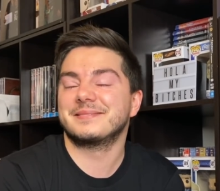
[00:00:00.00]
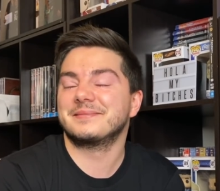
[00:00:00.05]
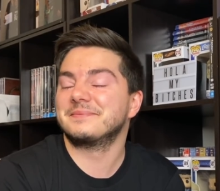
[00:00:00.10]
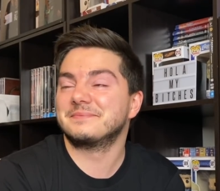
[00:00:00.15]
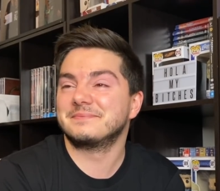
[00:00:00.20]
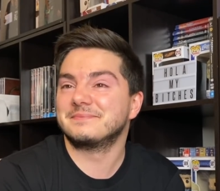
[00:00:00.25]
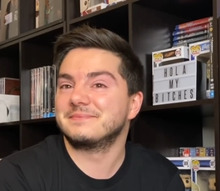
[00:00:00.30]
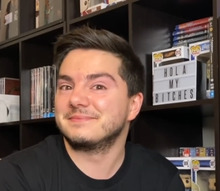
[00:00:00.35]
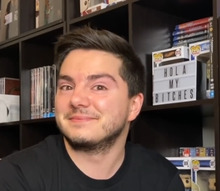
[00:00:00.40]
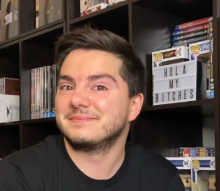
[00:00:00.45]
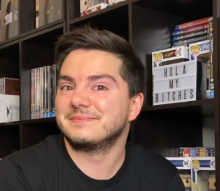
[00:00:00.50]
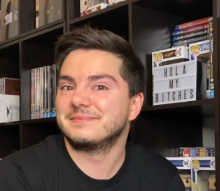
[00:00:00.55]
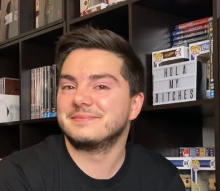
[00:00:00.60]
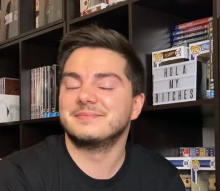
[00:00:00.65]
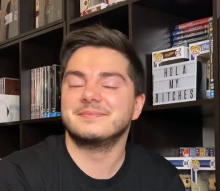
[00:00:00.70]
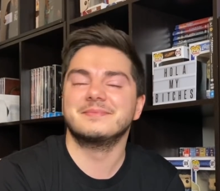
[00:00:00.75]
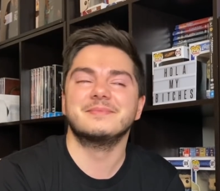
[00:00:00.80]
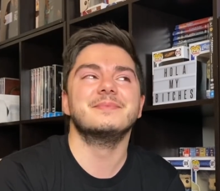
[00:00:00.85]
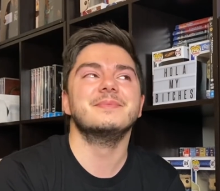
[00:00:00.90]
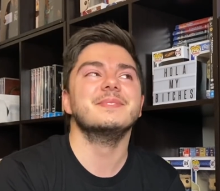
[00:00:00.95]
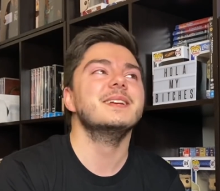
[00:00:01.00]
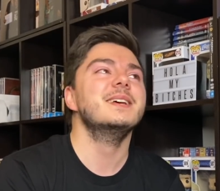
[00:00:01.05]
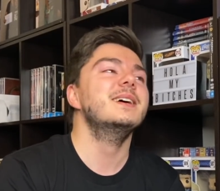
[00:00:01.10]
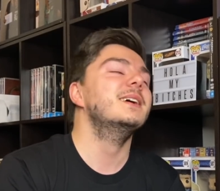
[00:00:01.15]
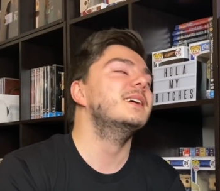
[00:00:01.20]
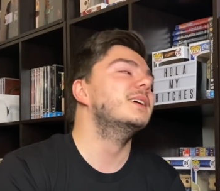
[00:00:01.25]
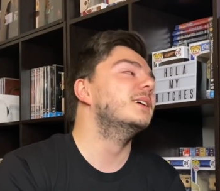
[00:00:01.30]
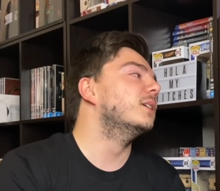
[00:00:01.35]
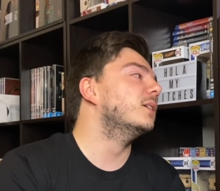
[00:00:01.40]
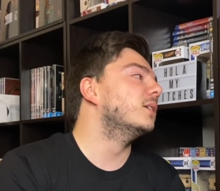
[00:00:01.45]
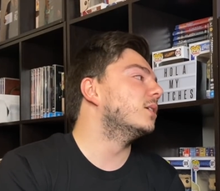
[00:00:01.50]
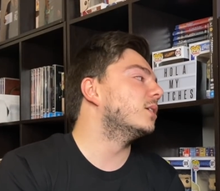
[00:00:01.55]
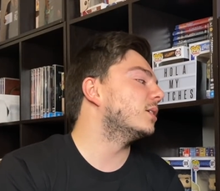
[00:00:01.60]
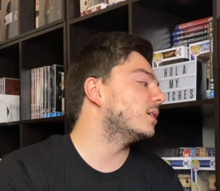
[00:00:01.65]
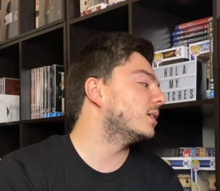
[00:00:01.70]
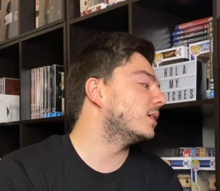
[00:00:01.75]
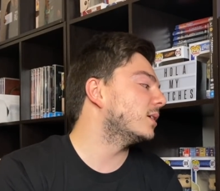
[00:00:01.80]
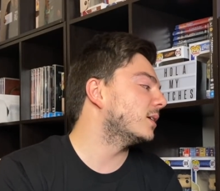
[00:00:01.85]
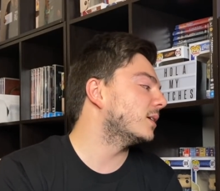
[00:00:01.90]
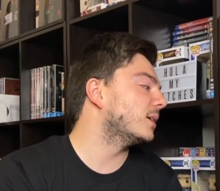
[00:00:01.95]

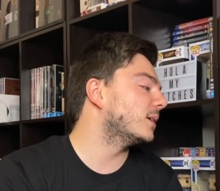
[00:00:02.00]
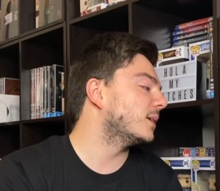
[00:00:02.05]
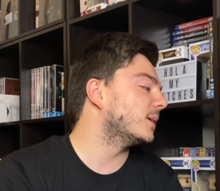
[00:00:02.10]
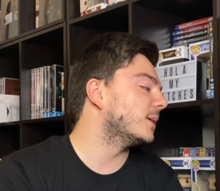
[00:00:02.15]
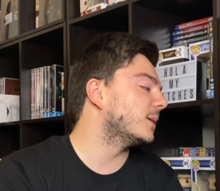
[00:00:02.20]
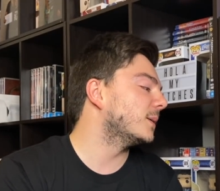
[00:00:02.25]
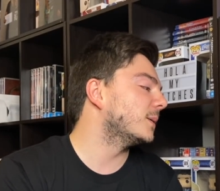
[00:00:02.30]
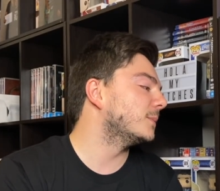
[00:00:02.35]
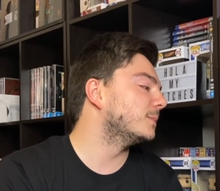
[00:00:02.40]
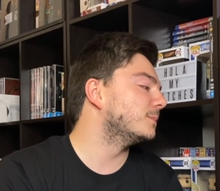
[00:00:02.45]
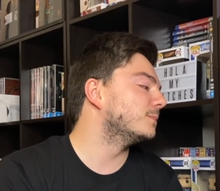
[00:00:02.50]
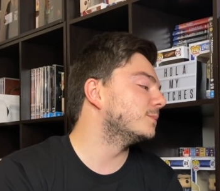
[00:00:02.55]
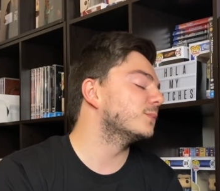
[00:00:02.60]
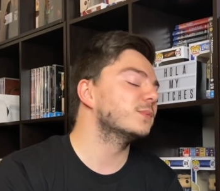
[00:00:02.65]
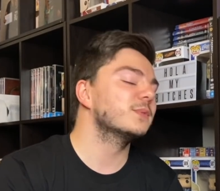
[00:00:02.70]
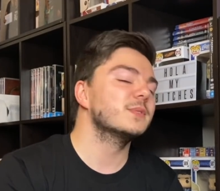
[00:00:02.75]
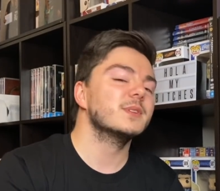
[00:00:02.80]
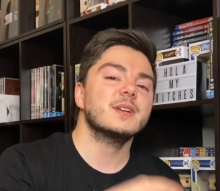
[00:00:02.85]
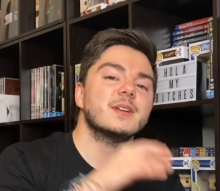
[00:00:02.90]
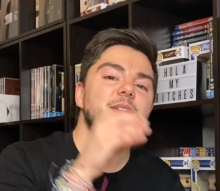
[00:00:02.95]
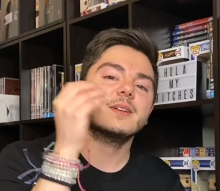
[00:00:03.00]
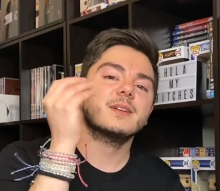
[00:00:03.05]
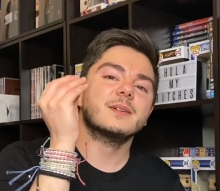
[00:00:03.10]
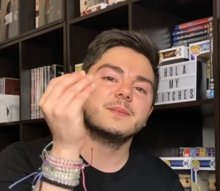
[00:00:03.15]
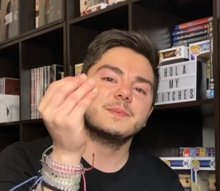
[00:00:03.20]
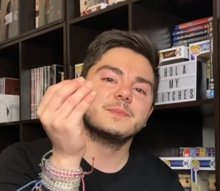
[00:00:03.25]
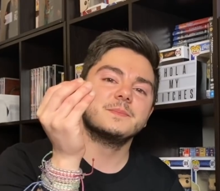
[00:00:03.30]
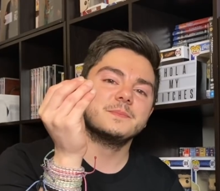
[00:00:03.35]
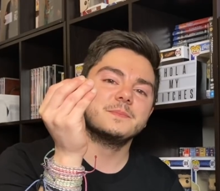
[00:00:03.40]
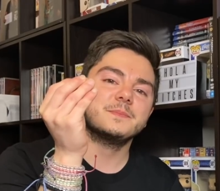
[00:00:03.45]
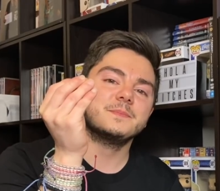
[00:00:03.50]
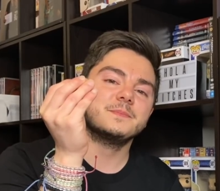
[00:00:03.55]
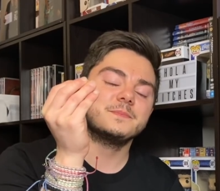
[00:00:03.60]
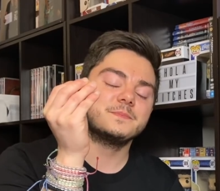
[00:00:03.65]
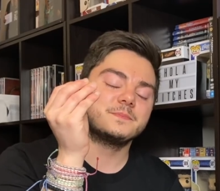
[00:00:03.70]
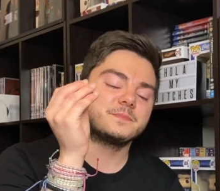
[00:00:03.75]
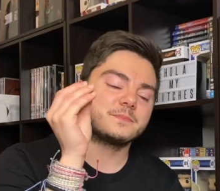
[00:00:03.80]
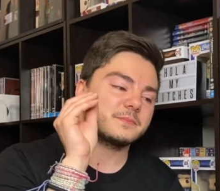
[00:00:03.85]
(silence)